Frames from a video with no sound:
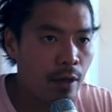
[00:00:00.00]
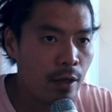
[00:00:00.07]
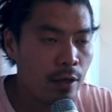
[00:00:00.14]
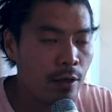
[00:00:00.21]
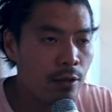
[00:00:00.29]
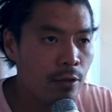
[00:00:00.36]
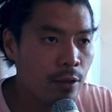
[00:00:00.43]

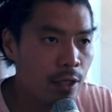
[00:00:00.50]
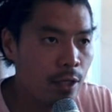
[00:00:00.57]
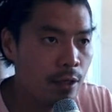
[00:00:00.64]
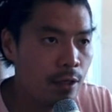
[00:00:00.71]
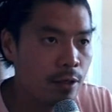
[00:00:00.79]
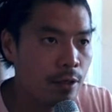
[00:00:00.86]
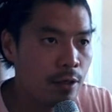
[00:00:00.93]
You look
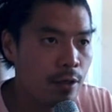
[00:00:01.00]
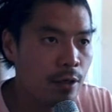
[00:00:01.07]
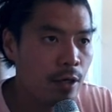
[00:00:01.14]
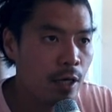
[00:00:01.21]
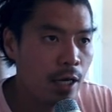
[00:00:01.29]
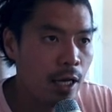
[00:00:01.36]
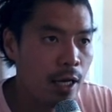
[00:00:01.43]
here,
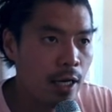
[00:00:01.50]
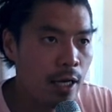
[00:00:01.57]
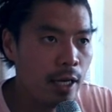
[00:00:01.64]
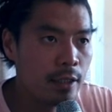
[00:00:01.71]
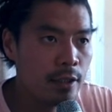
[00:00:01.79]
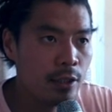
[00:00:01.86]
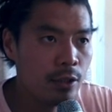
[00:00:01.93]
and
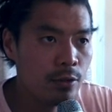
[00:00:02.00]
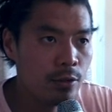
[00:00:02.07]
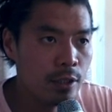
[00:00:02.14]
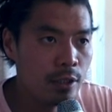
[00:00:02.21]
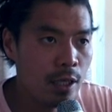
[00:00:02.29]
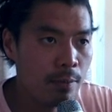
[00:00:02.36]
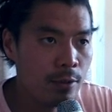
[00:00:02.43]
as he goes to
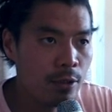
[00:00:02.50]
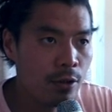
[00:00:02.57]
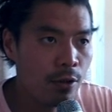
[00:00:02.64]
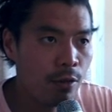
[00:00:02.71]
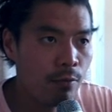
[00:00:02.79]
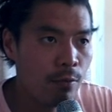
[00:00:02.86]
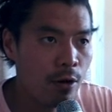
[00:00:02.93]
step into
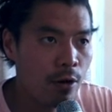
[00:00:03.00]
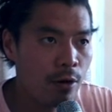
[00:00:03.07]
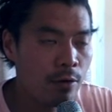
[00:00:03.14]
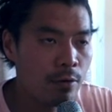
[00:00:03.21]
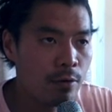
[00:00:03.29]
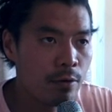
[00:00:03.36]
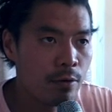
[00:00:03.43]
the
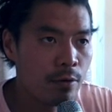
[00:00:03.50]
throw,